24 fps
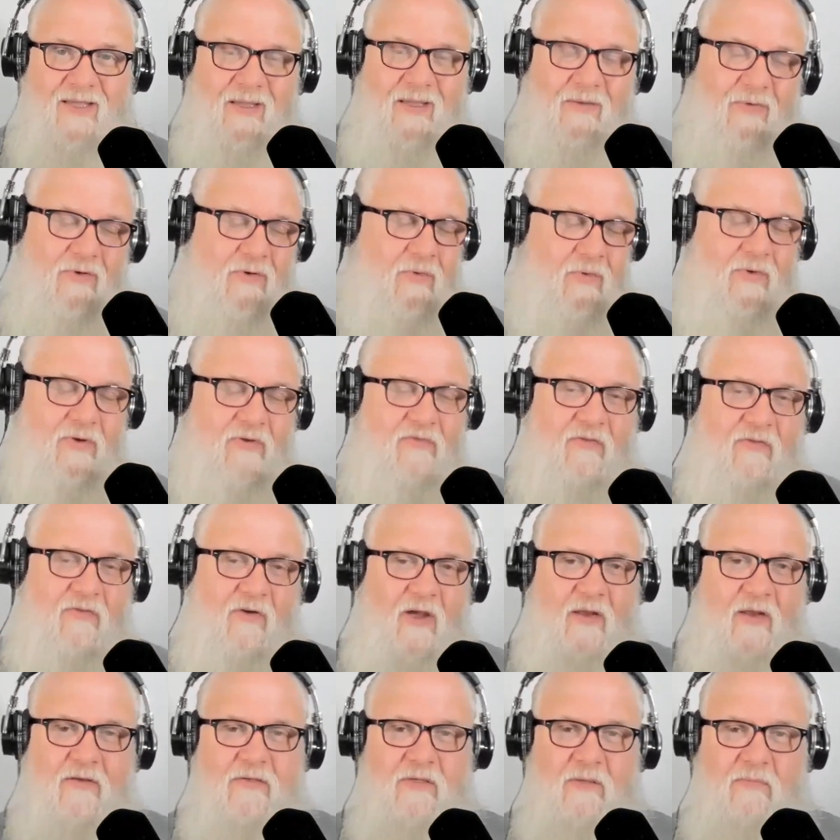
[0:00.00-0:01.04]
He would always
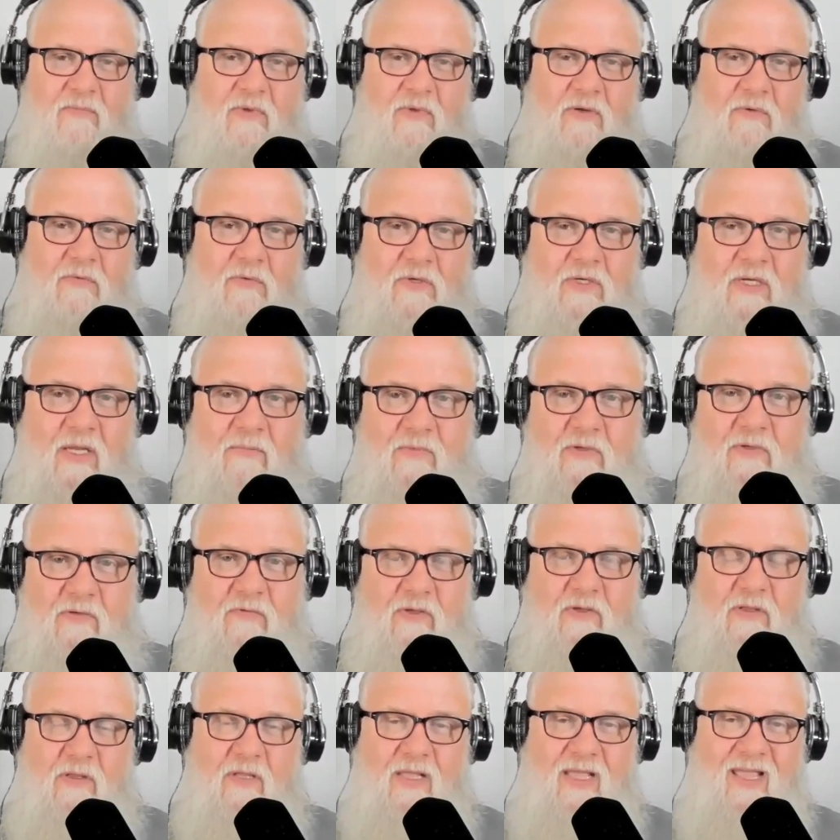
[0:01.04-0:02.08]
find something
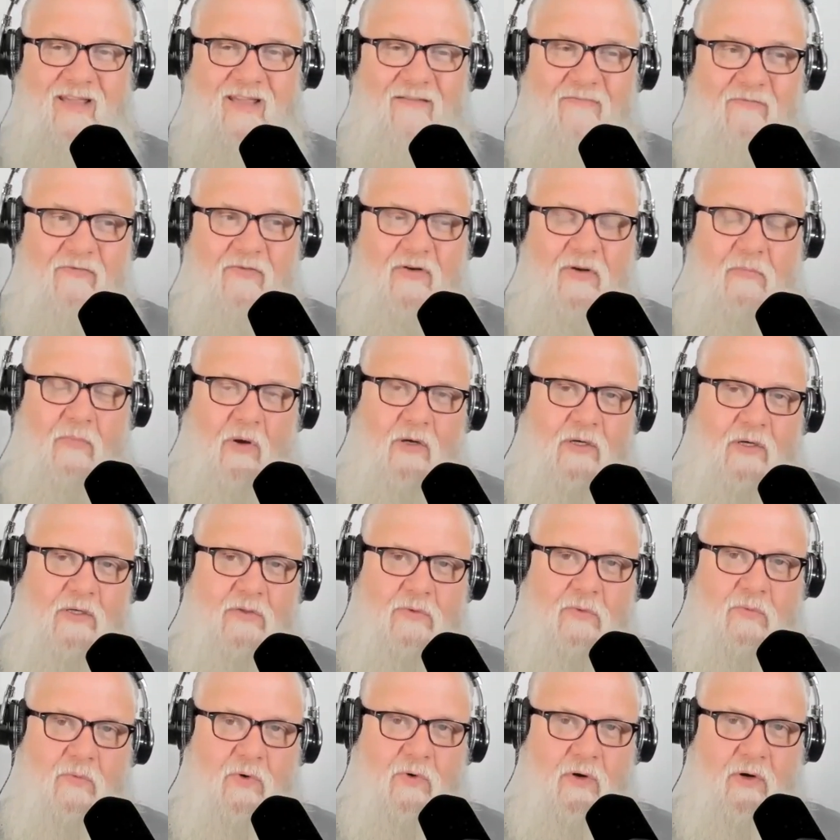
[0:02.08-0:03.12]
redemptive in
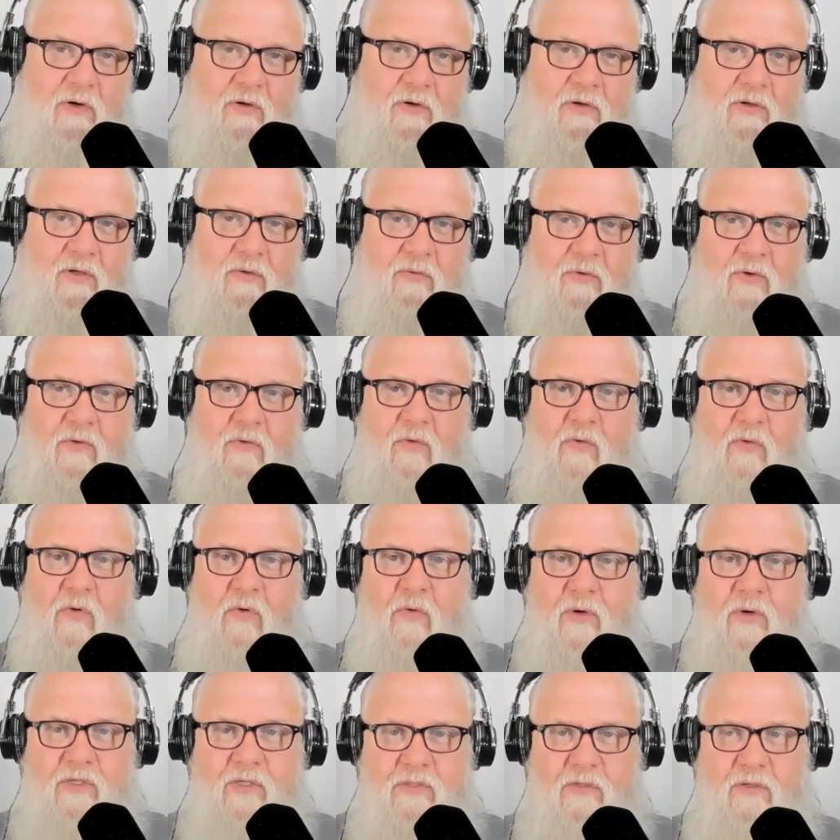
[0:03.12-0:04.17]
everybody's work. He would
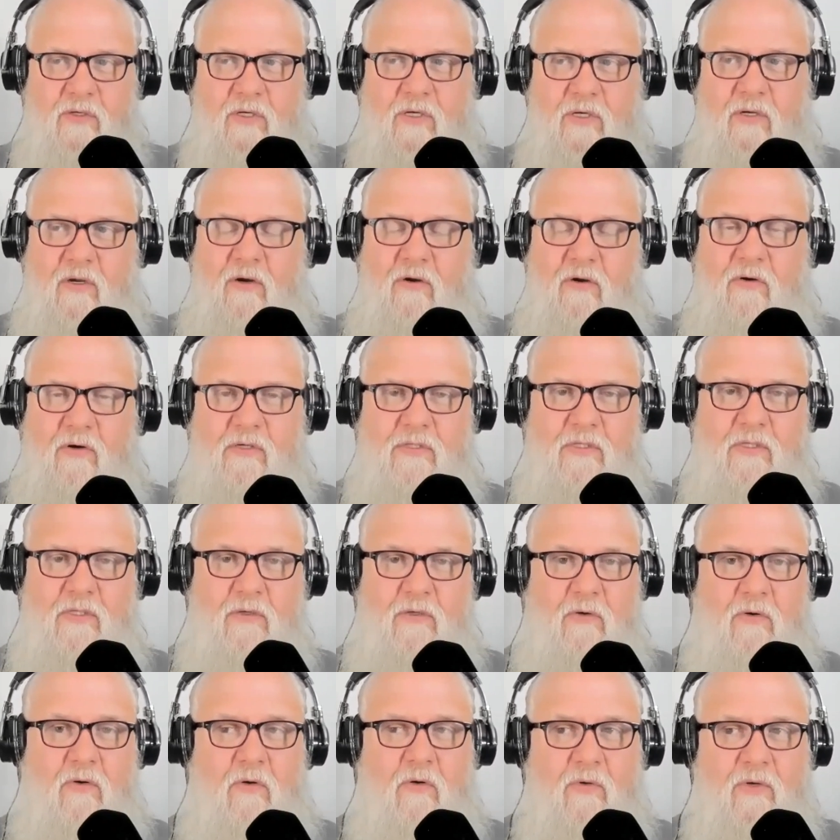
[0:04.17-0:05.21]
always could encourage.
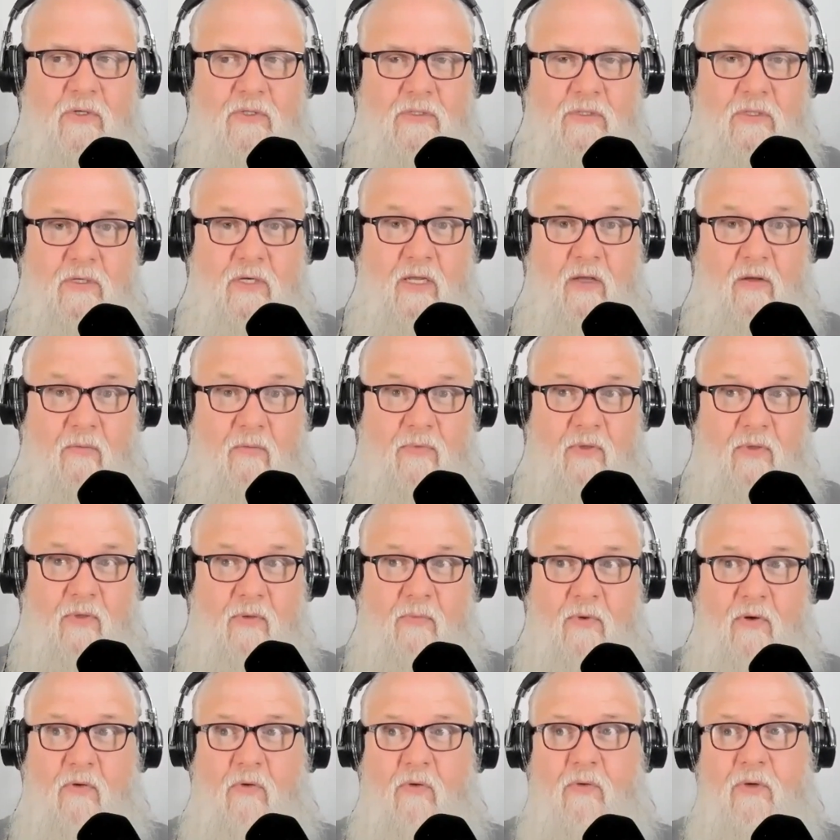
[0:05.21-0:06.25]
He always could help
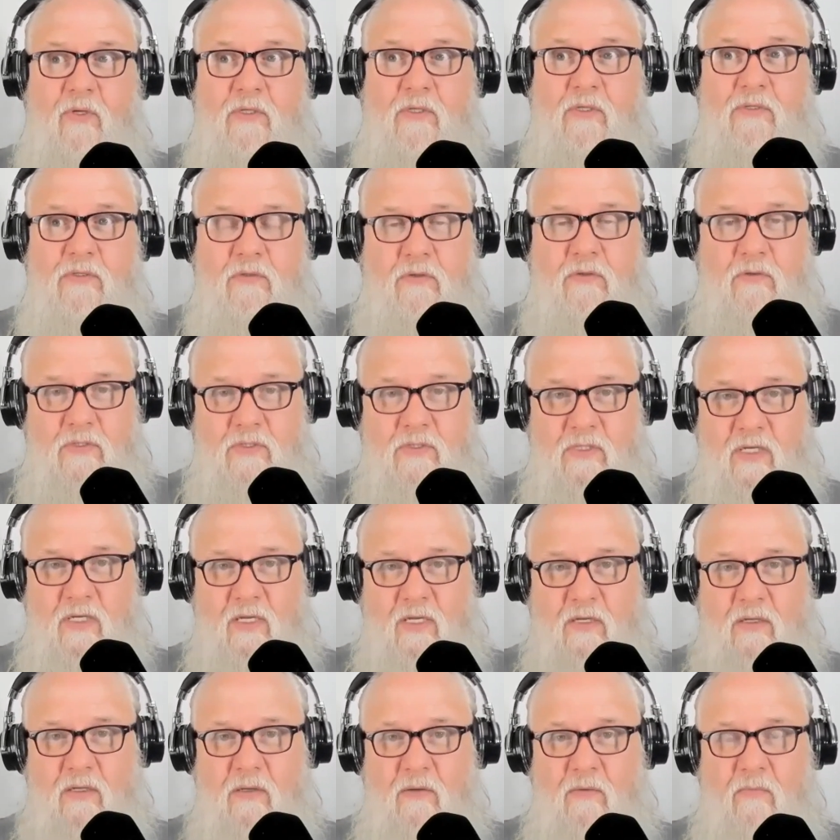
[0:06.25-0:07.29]
them and always
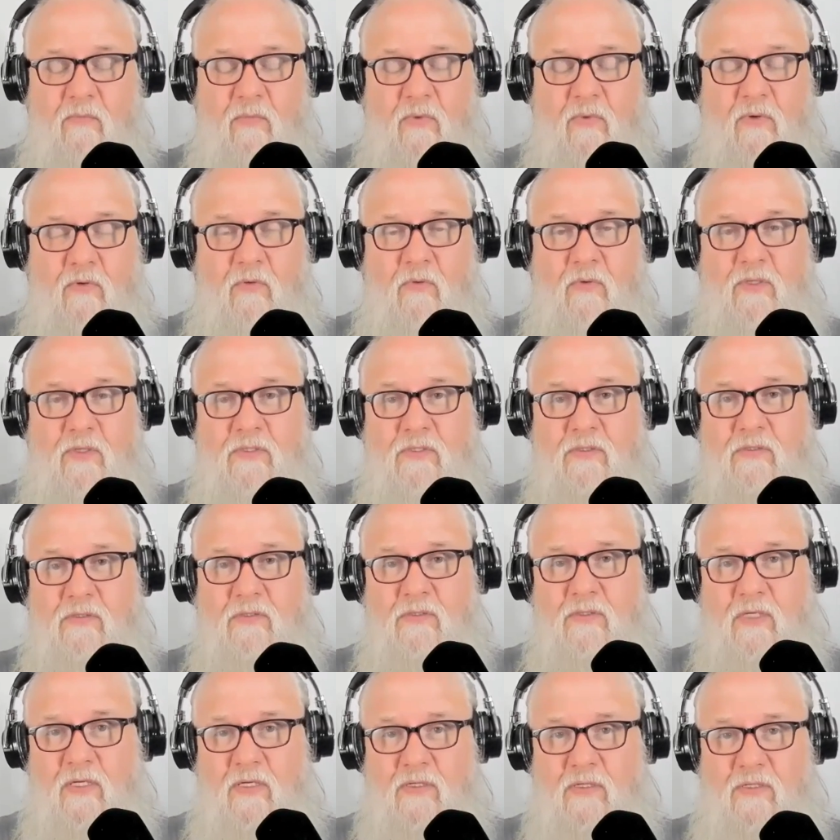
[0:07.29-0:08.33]
critique, but always
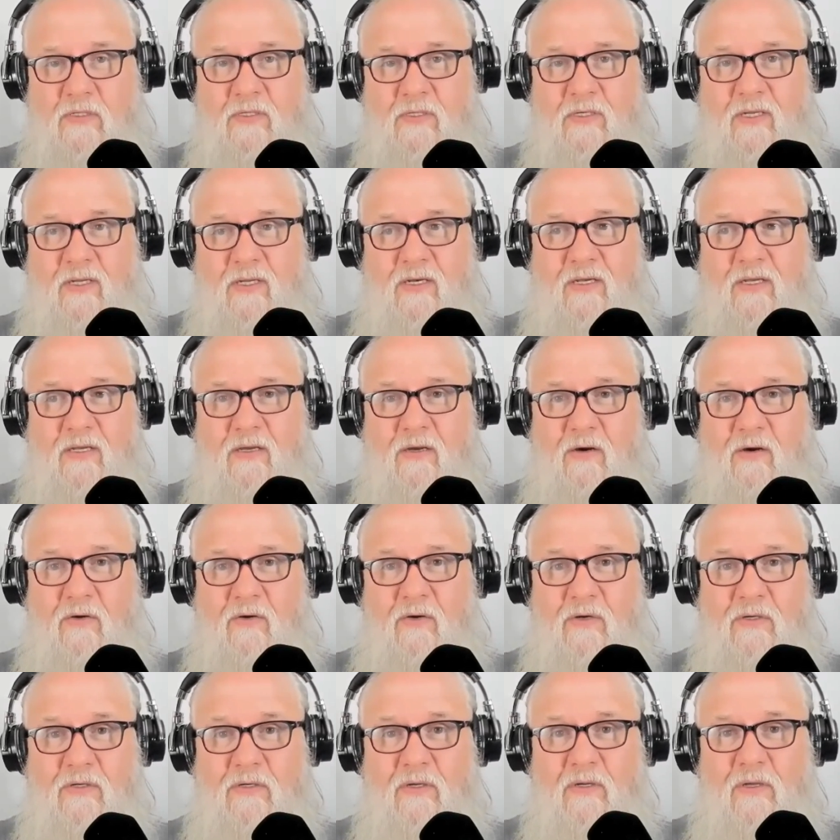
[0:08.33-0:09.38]
teach and
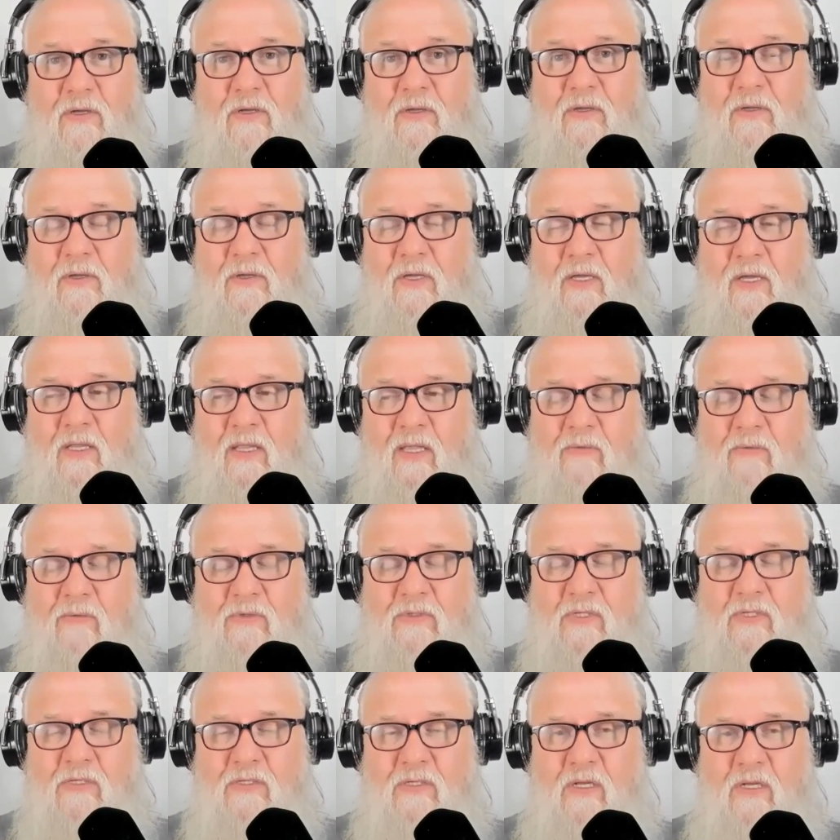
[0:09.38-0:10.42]
encourage. And that
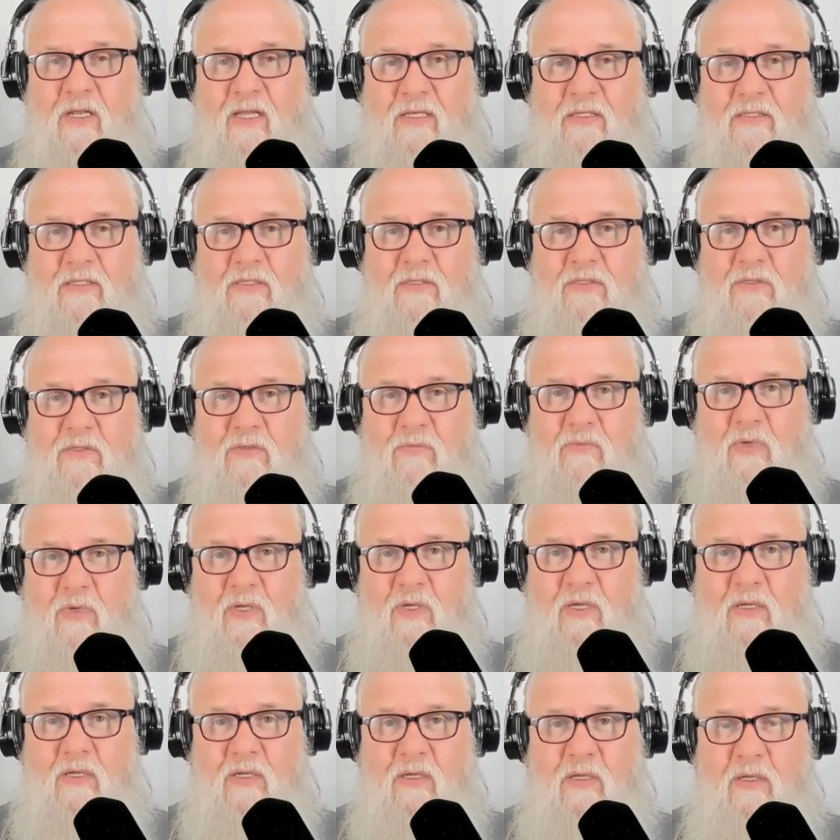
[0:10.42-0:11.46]
was such a lesson to
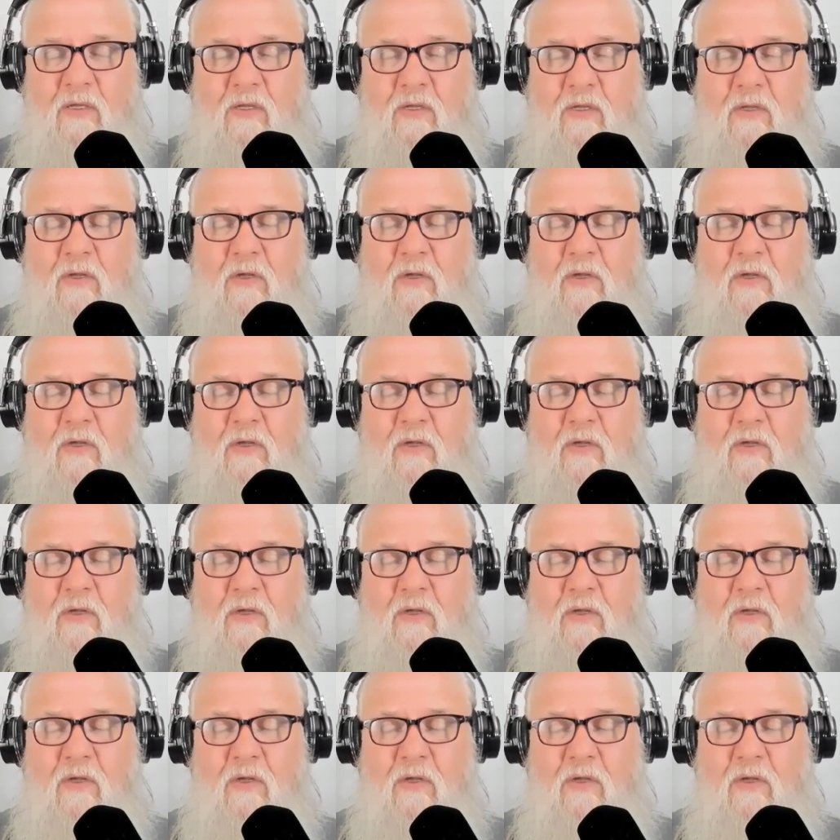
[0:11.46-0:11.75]
me.